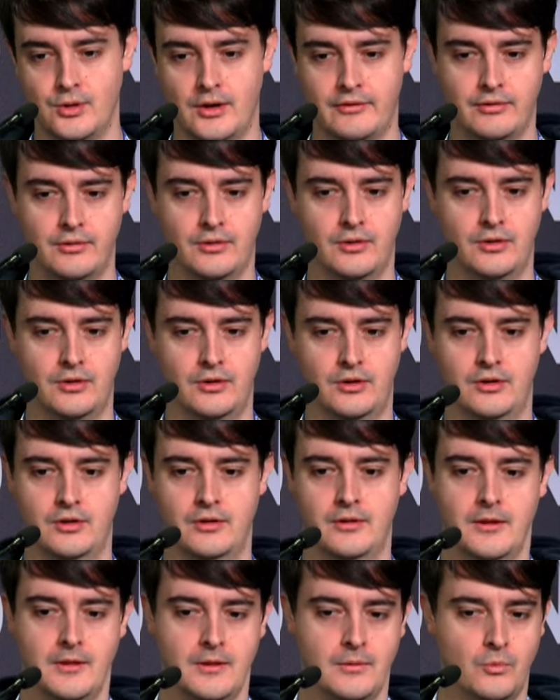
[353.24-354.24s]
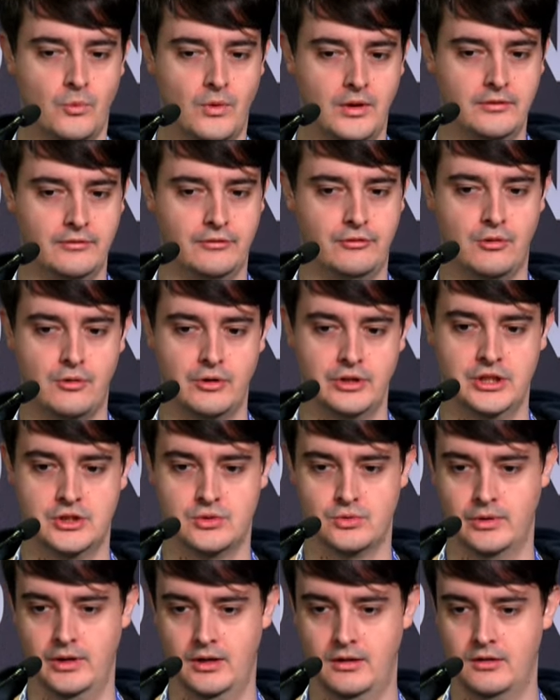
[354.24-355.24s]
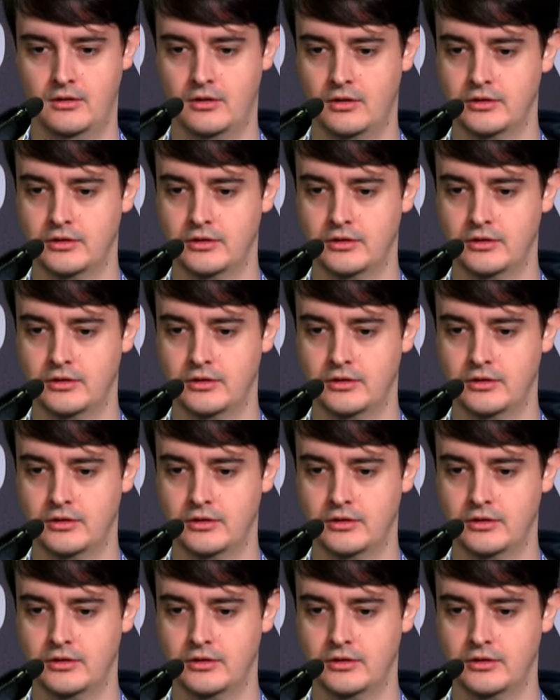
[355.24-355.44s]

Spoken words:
you have one for each wheel,